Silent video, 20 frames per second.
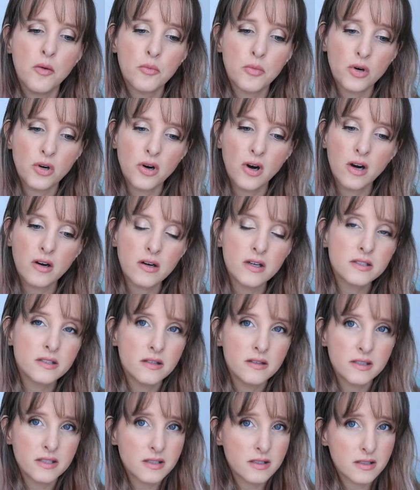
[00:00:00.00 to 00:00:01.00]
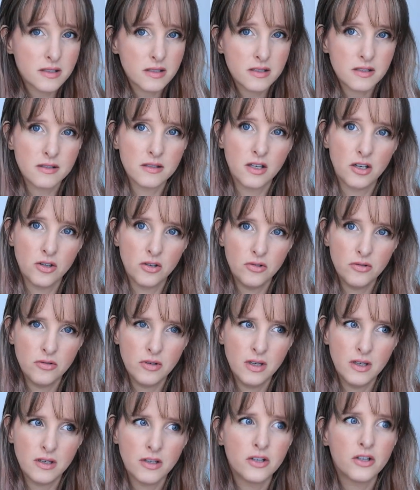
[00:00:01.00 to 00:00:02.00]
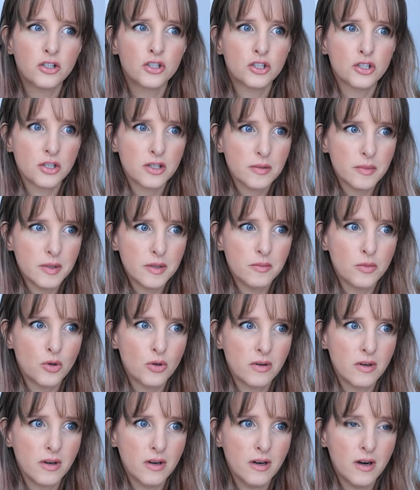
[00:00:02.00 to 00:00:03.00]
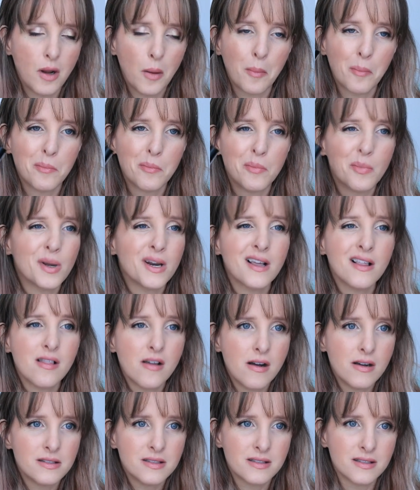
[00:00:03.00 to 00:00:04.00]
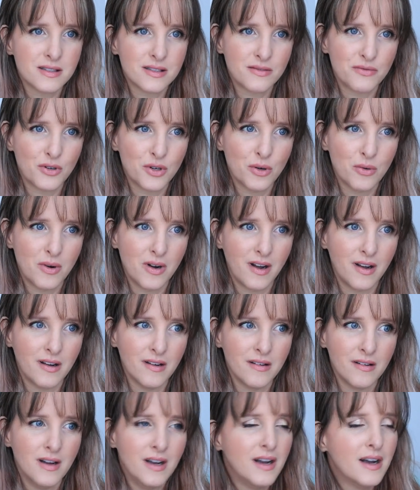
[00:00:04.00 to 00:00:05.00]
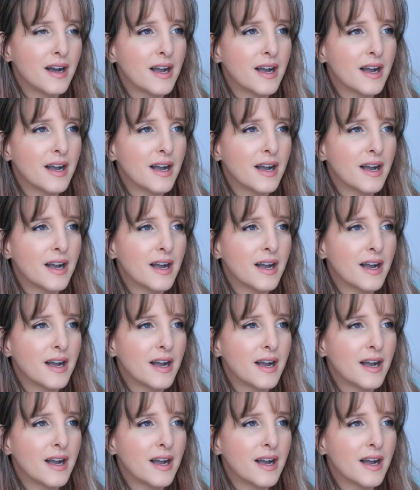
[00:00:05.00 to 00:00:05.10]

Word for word: Progress on this is slow. Should have been more, but I lost this for a while.